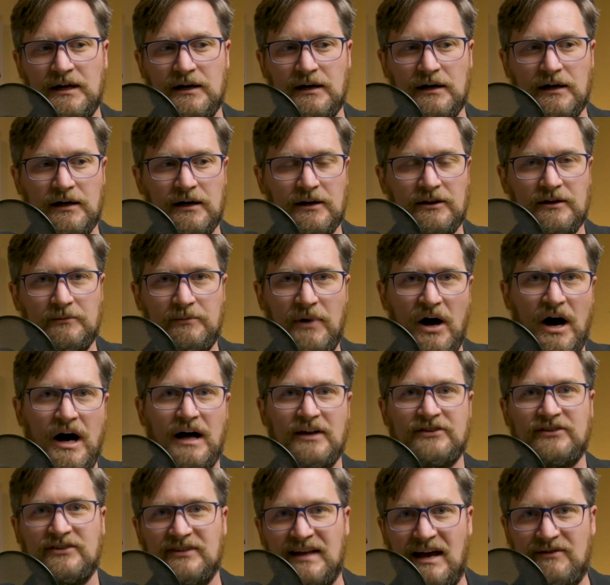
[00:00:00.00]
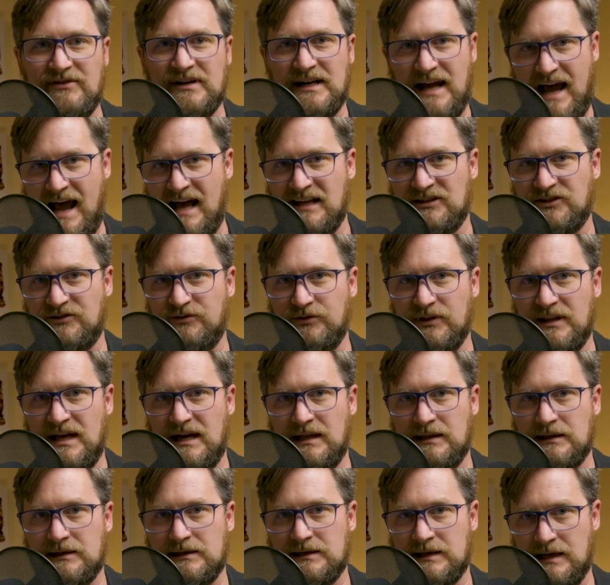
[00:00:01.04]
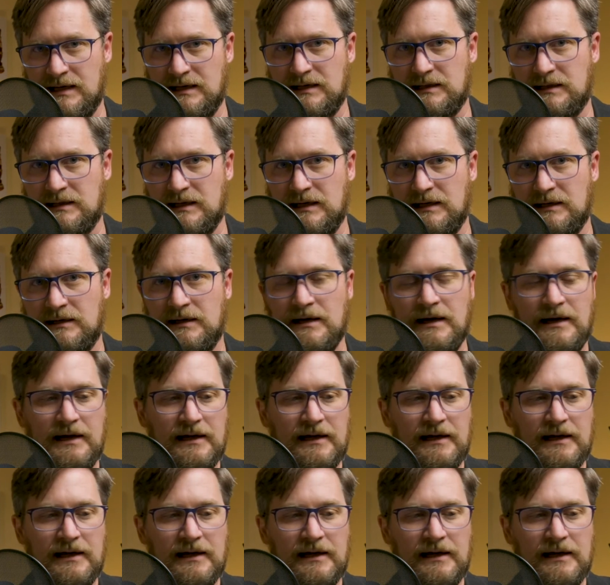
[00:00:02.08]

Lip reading: the boss is having to ask for that kind of thing.